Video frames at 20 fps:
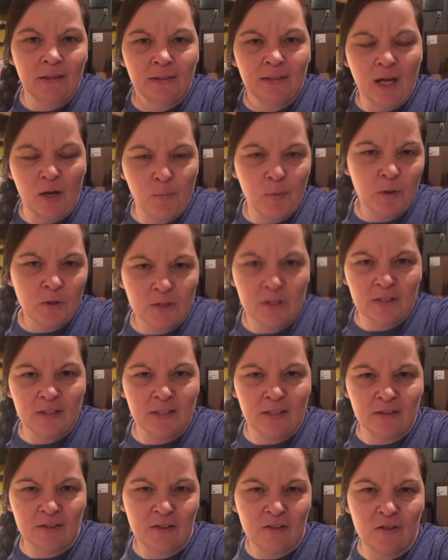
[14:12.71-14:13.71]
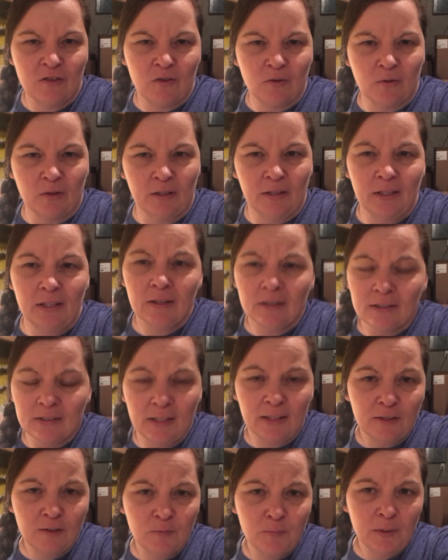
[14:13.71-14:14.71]
That person's Insta story
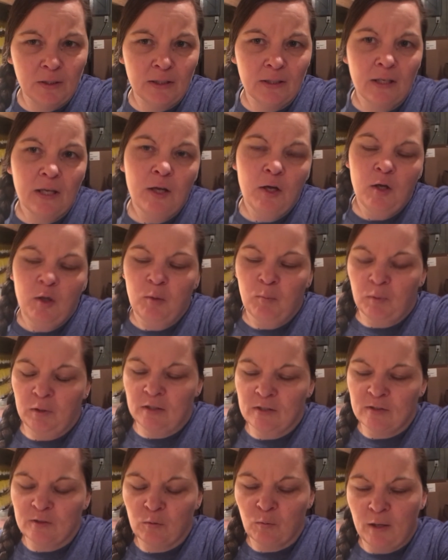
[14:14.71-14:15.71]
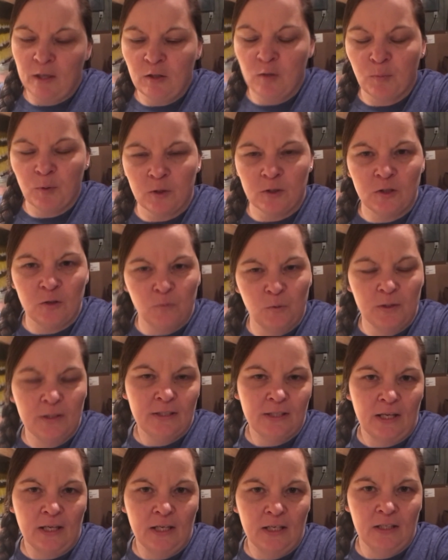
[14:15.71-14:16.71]
irritated me because the way the person was
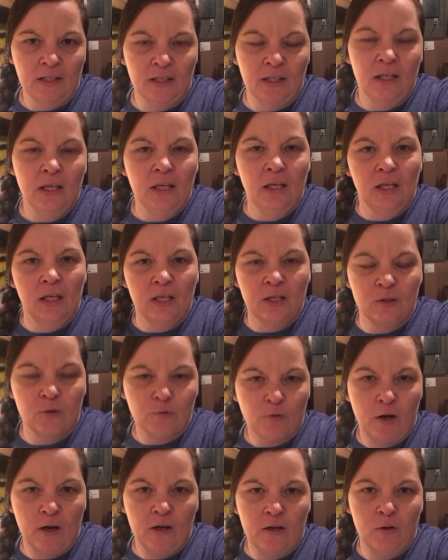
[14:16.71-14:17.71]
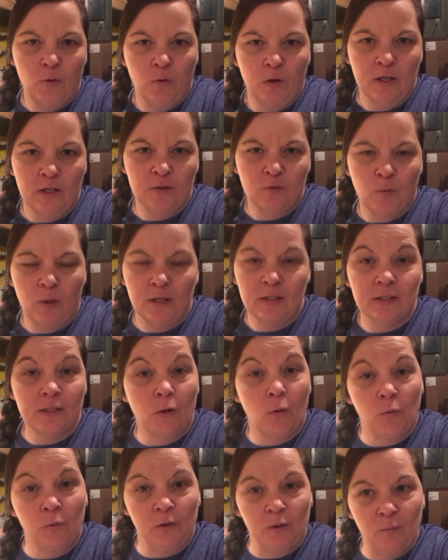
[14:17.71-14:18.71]
saying it, his way is
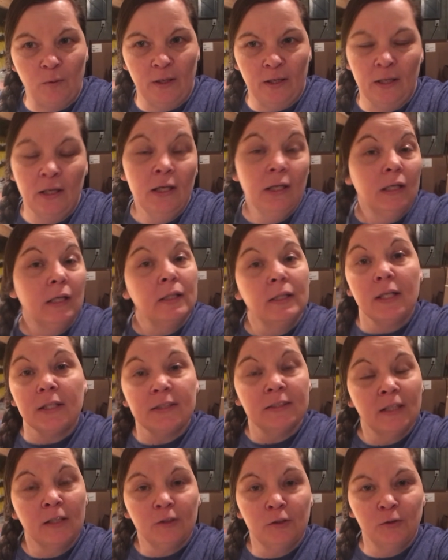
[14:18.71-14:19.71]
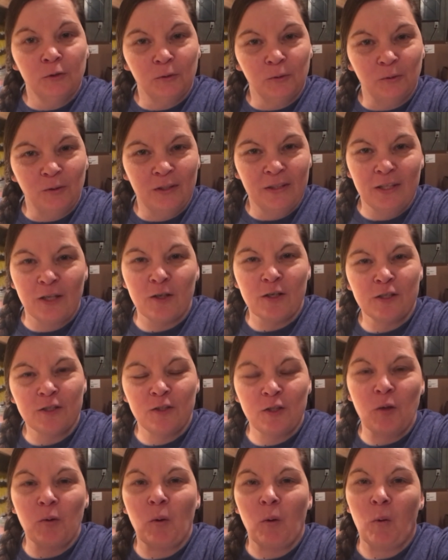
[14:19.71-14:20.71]
the only way. And that's not true. There
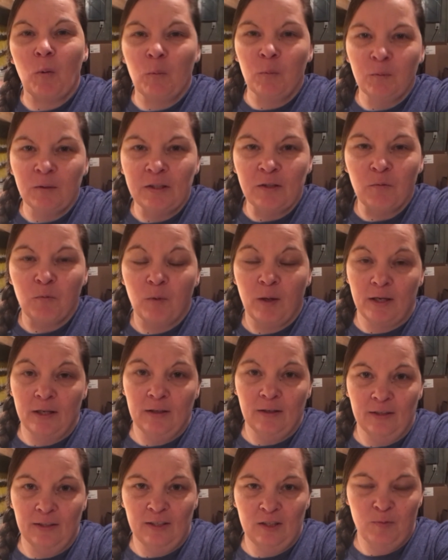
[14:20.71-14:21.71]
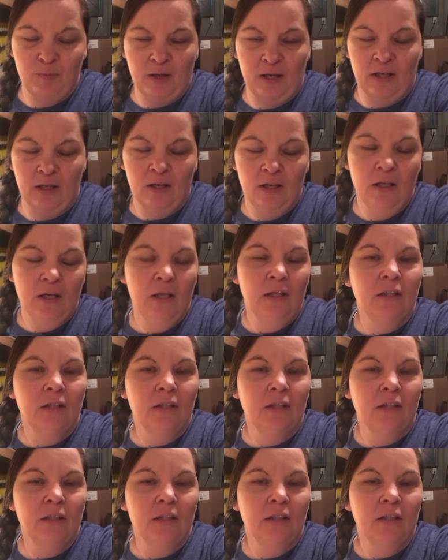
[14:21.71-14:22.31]
is no only way on eBay.